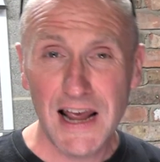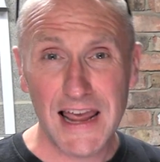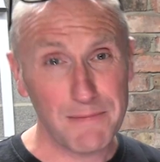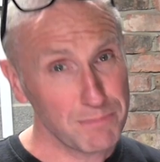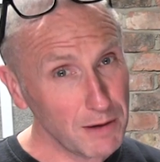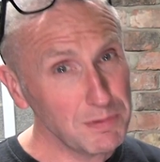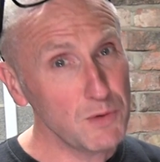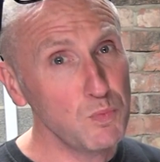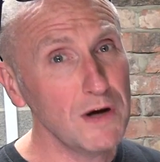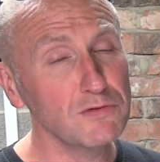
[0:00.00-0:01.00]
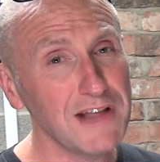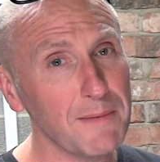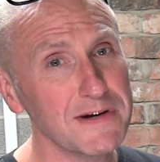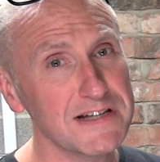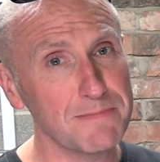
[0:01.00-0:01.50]
It probably will
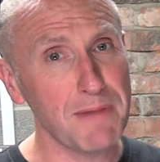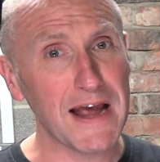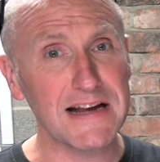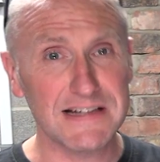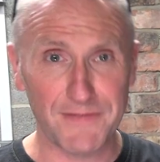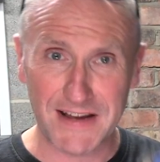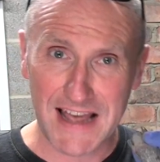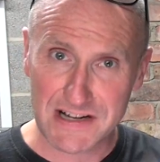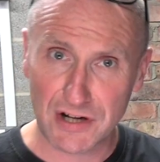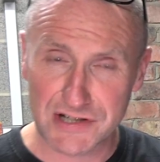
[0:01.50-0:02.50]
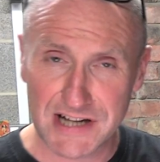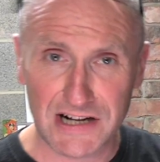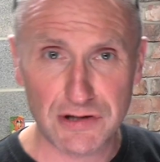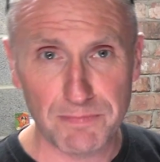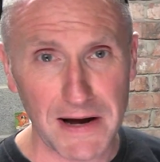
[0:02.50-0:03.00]
damage the paint if it gets onto
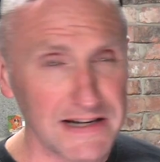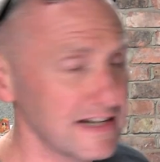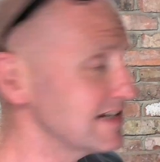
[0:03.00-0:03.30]
the actual paint